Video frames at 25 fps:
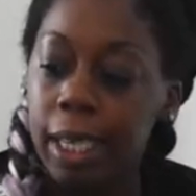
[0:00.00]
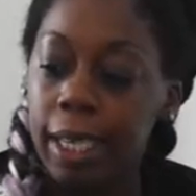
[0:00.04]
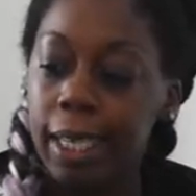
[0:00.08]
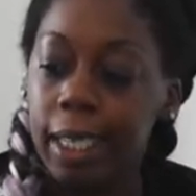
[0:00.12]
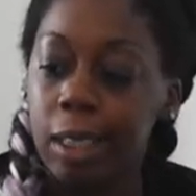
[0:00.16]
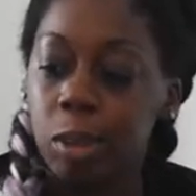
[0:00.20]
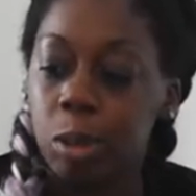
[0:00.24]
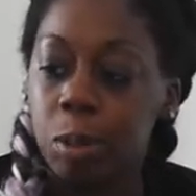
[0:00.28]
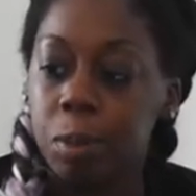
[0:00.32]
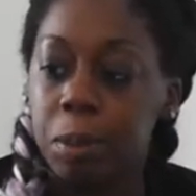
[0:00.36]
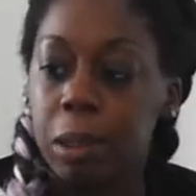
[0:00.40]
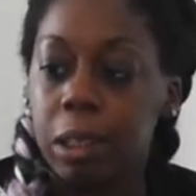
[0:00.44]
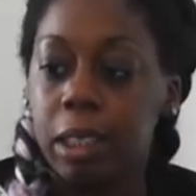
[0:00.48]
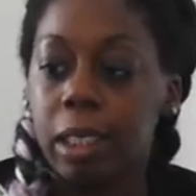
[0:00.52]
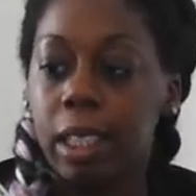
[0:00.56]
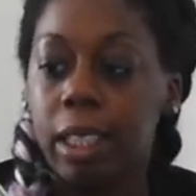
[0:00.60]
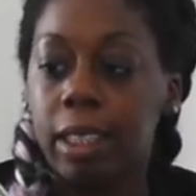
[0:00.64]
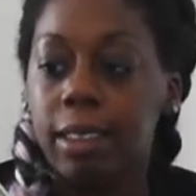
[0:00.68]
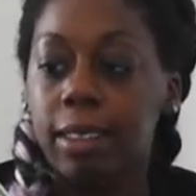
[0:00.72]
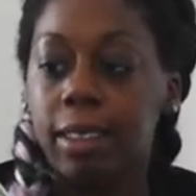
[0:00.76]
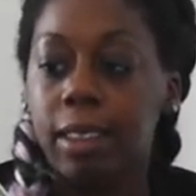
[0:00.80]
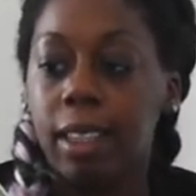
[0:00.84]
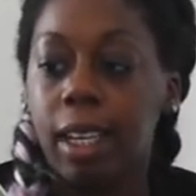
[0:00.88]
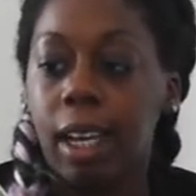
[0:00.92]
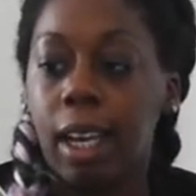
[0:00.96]
It would be
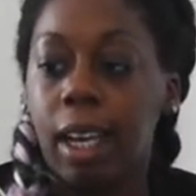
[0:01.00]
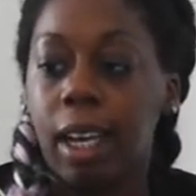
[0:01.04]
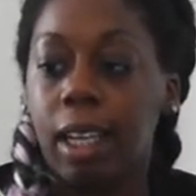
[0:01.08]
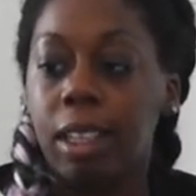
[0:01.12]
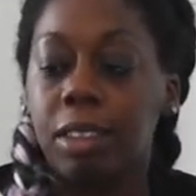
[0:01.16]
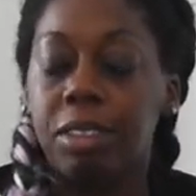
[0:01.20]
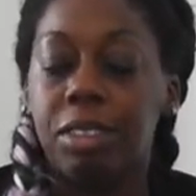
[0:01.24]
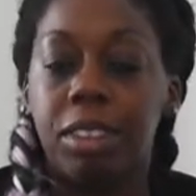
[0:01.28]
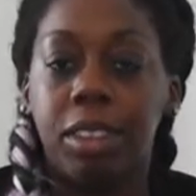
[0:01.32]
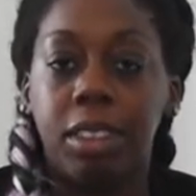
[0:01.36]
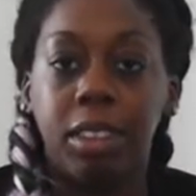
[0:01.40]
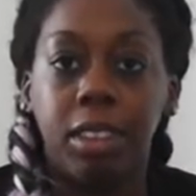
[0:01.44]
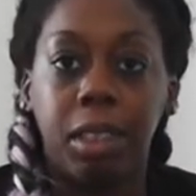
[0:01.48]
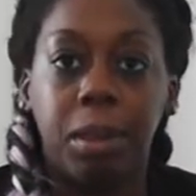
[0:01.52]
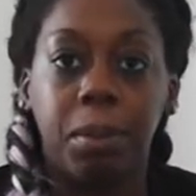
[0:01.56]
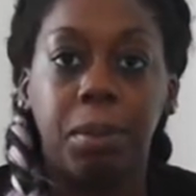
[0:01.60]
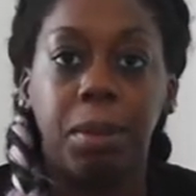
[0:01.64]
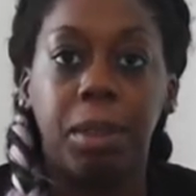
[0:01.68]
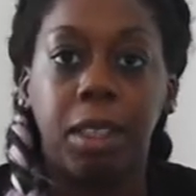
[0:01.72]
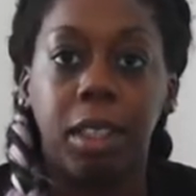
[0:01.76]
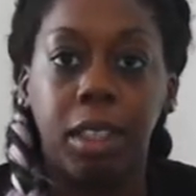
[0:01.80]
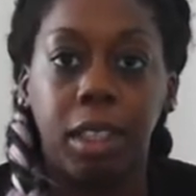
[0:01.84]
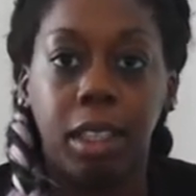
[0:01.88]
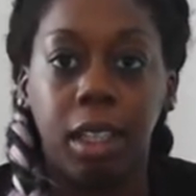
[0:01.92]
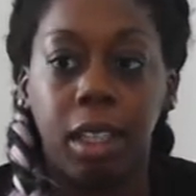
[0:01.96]
nice to have
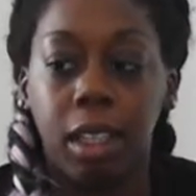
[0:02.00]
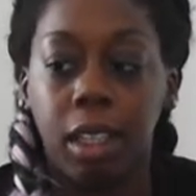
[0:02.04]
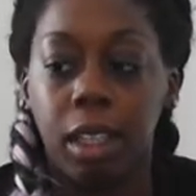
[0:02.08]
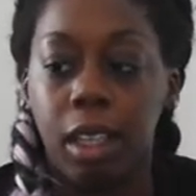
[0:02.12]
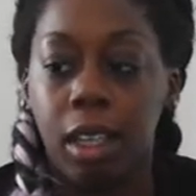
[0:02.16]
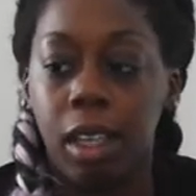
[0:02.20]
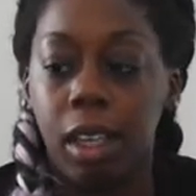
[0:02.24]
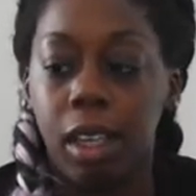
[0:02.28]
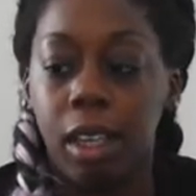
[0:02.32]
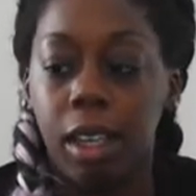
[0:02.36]
something